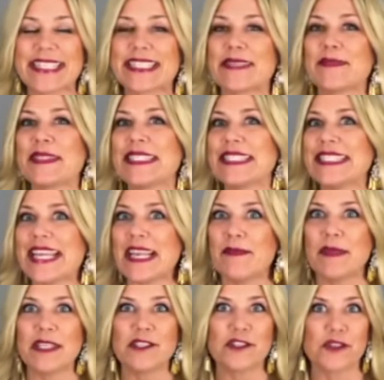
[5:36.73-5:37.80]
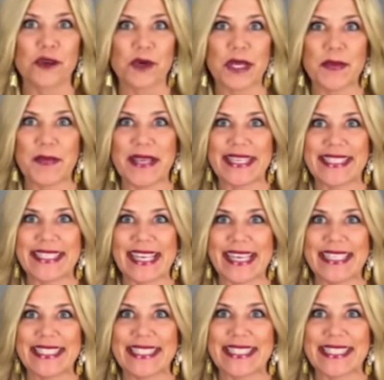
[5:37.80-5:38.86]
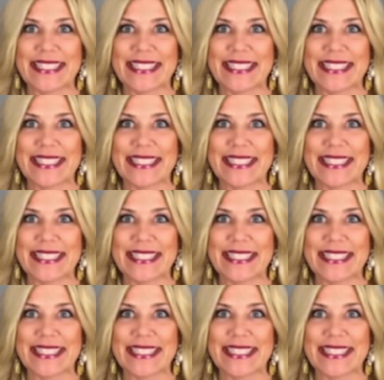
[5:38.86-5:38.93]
some statement jewelry pieces,